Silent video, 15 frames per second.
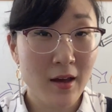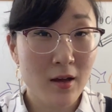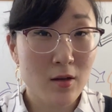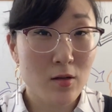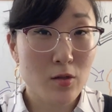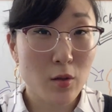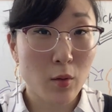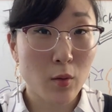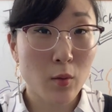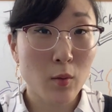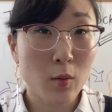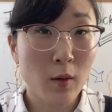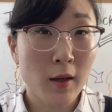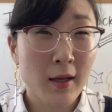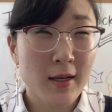
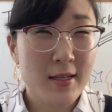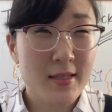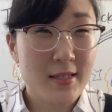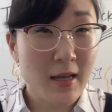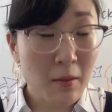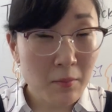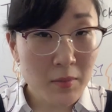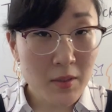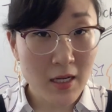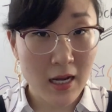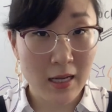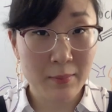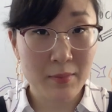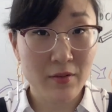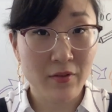So,
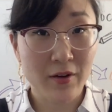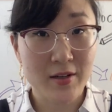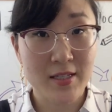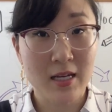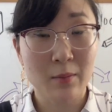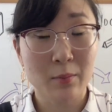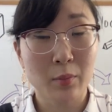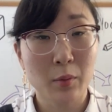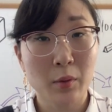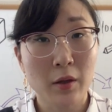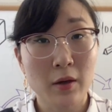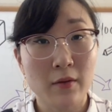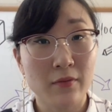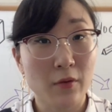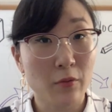sometimes, for example,
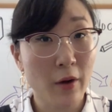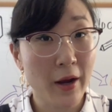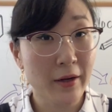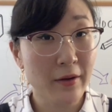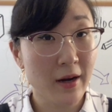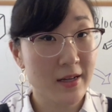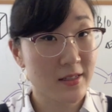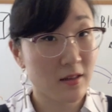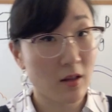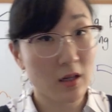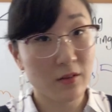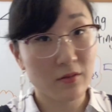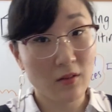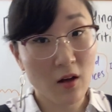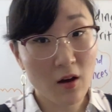if a writer has a lot
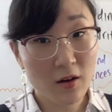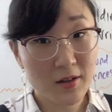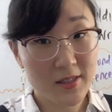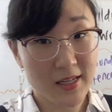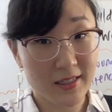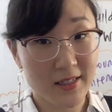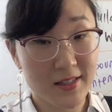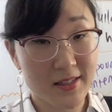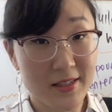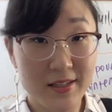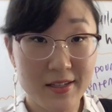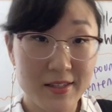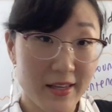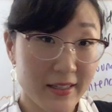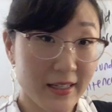of long
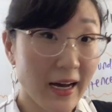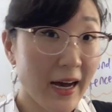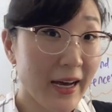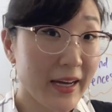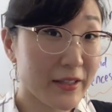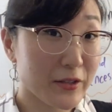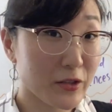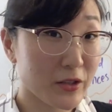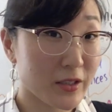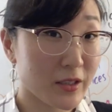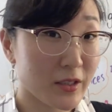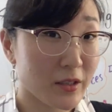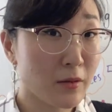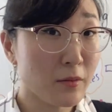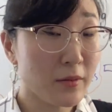sentences, like I usually
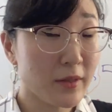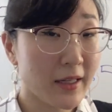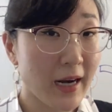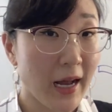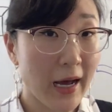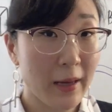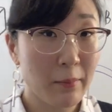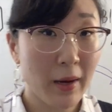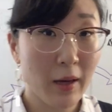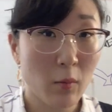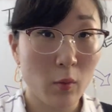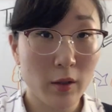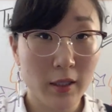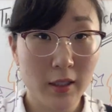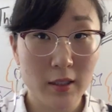do, then I might
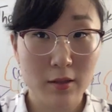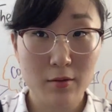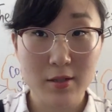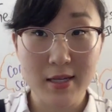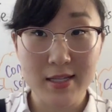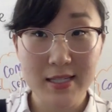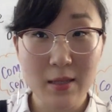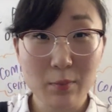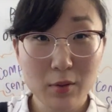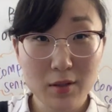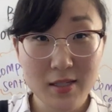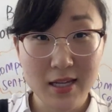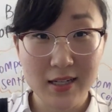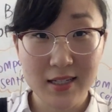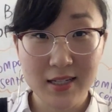want to use a simple
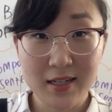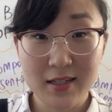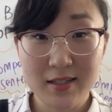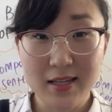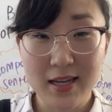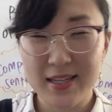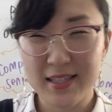sentence as